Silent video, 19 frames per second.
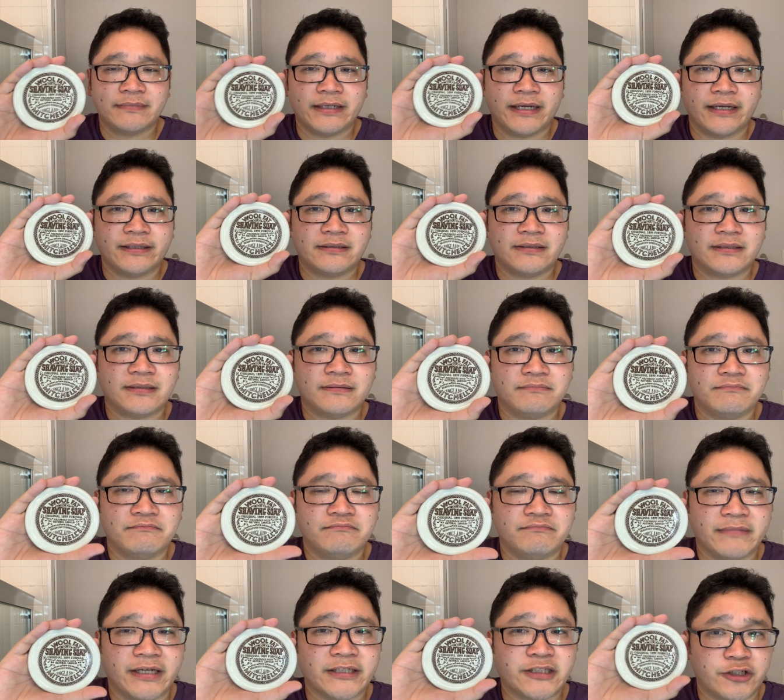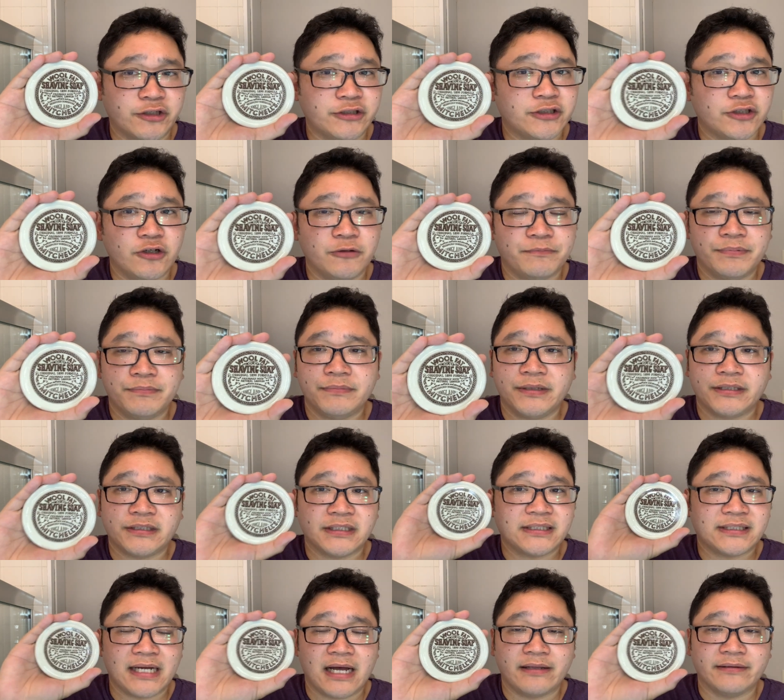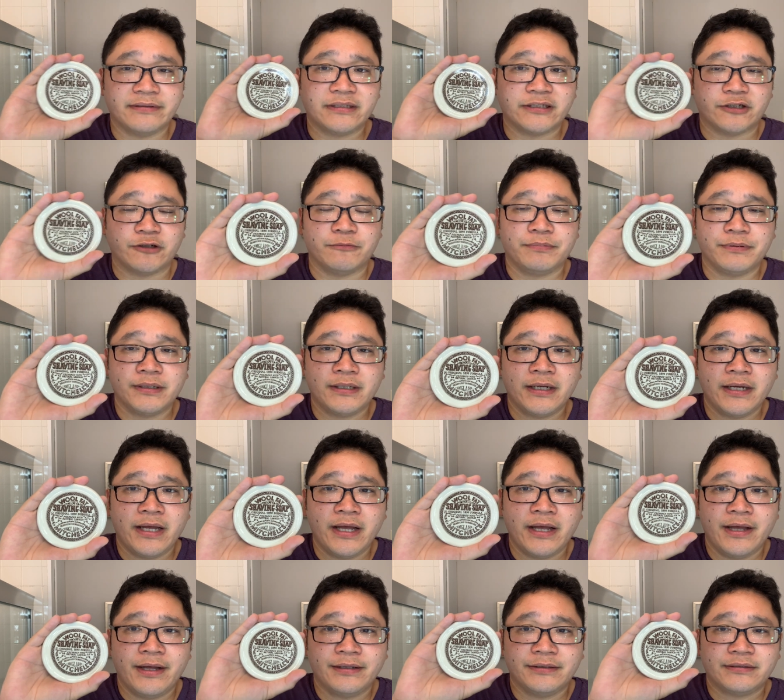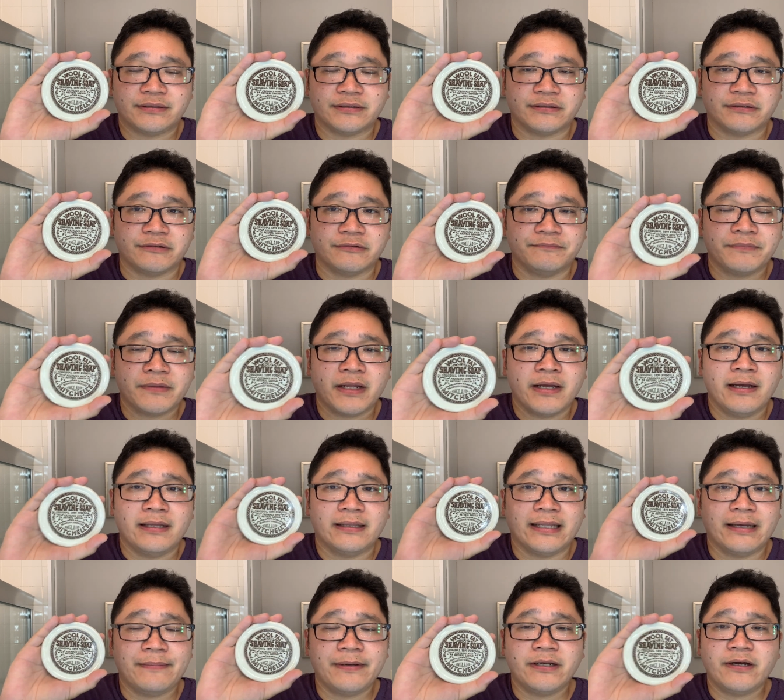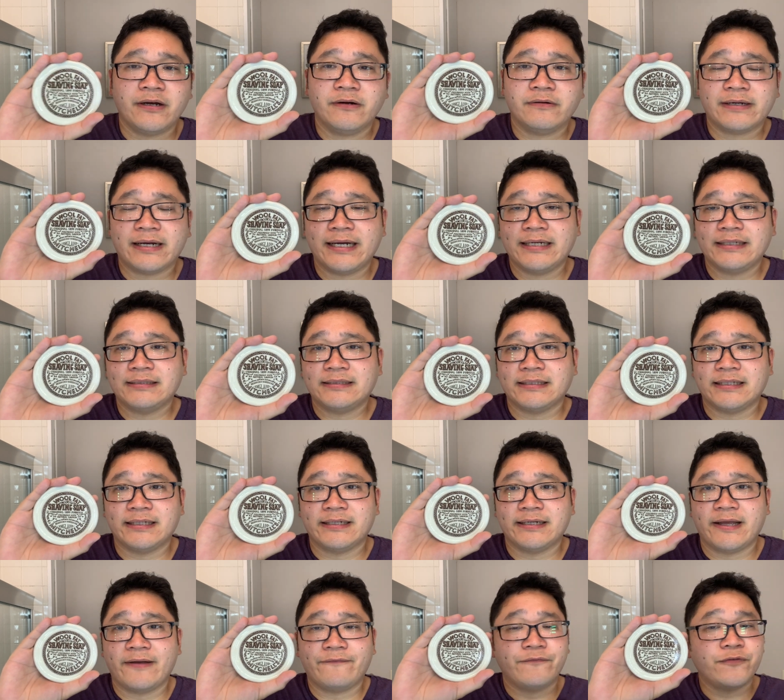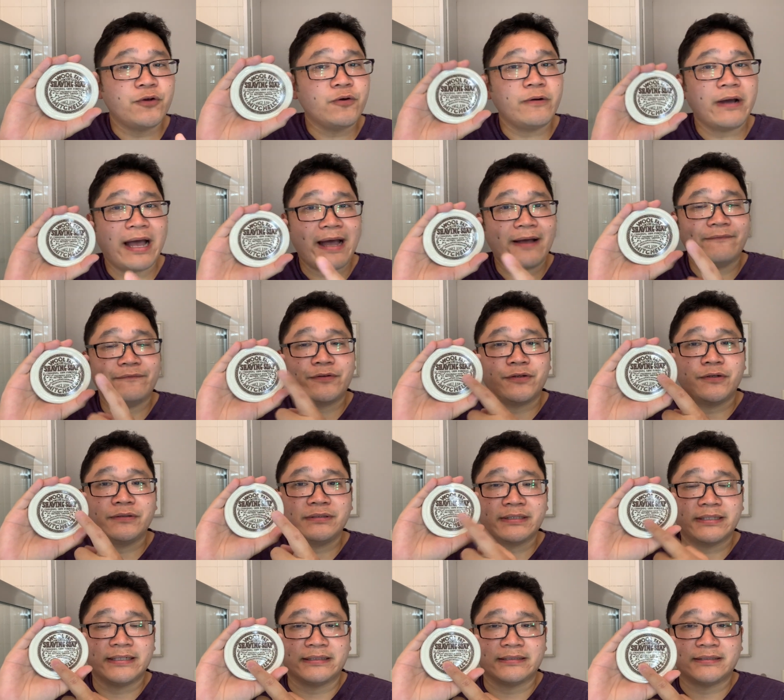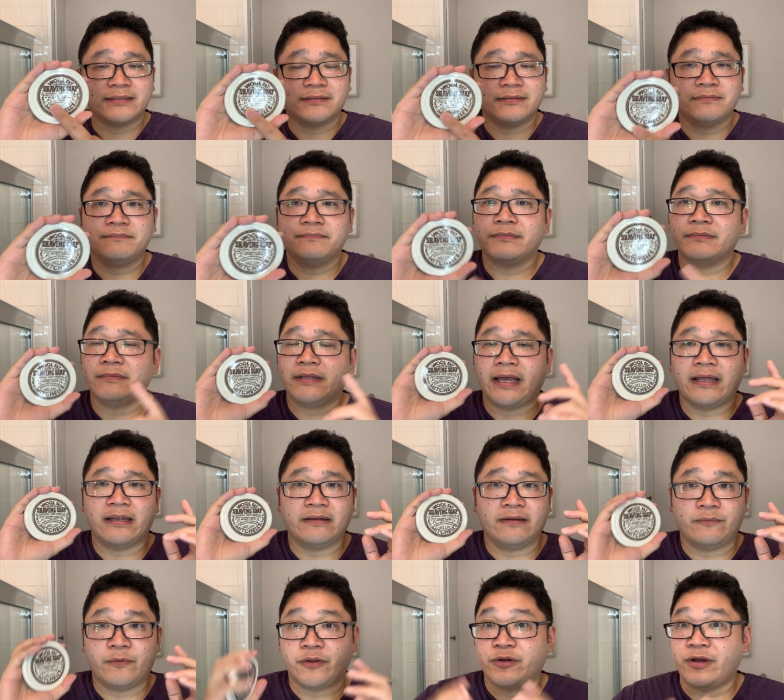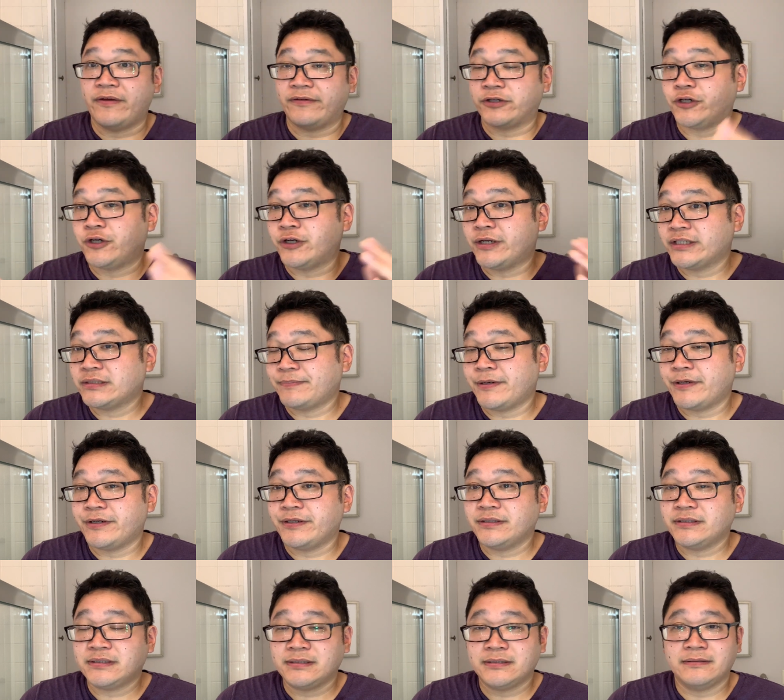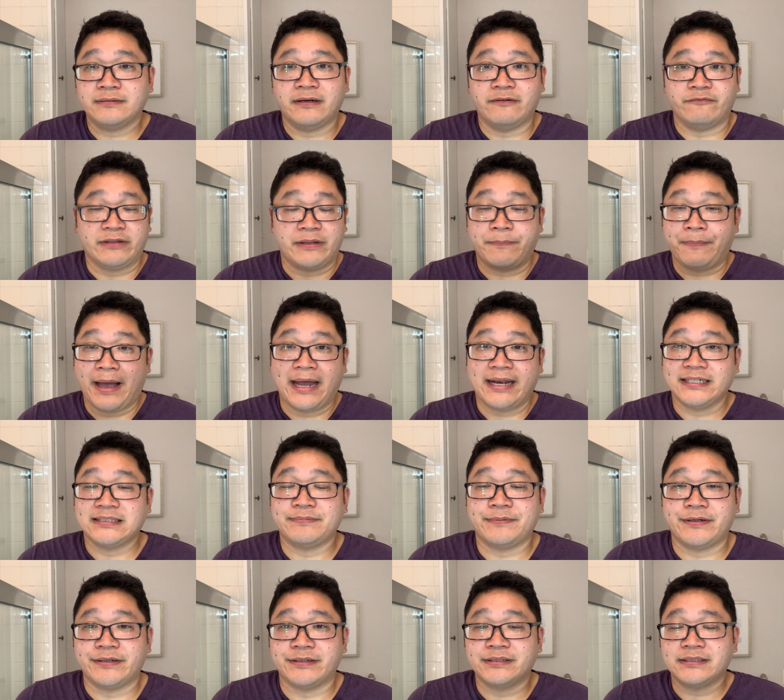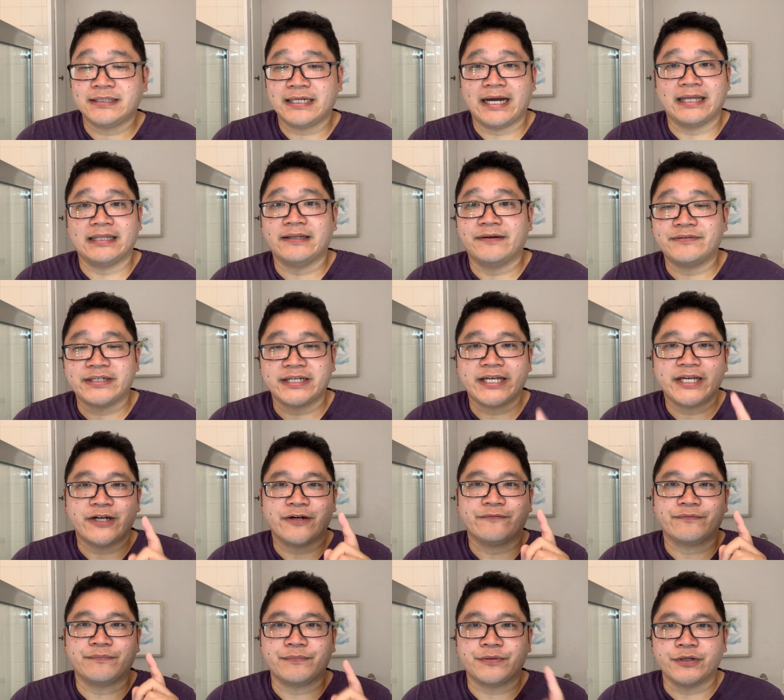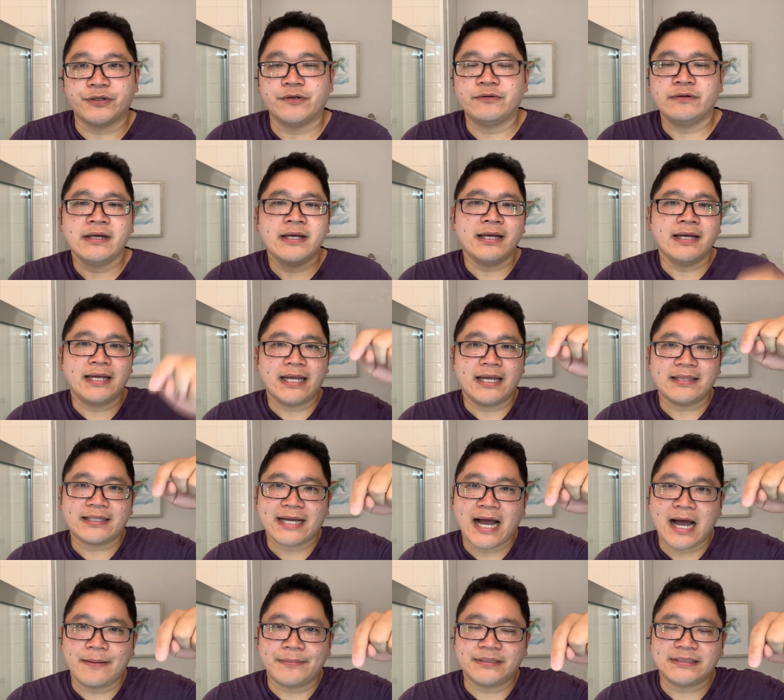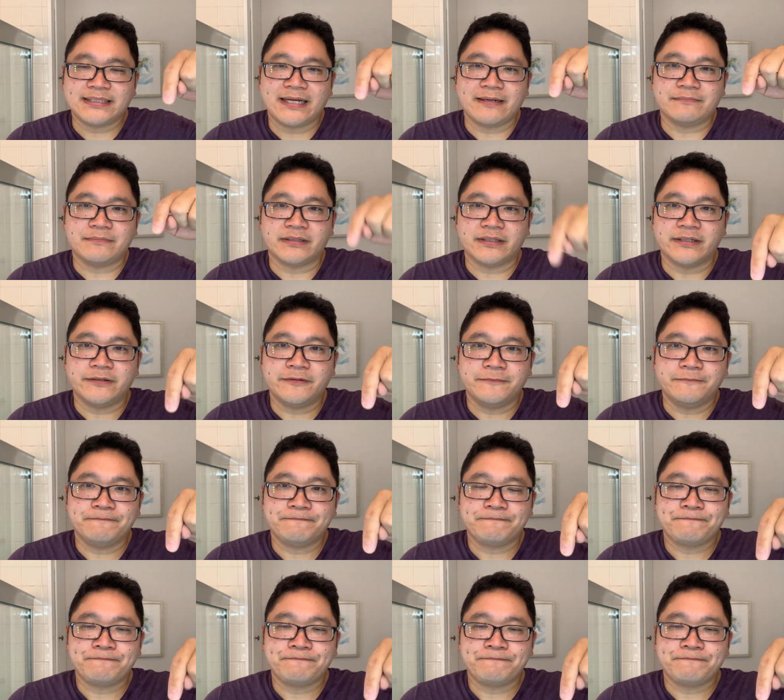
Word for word: It's, it's a good soap. It's a solid soap. So let me know guys uh, if you have used this and whether you had a good experience, a really bad experience, I'd love to hear from you in the comments down below.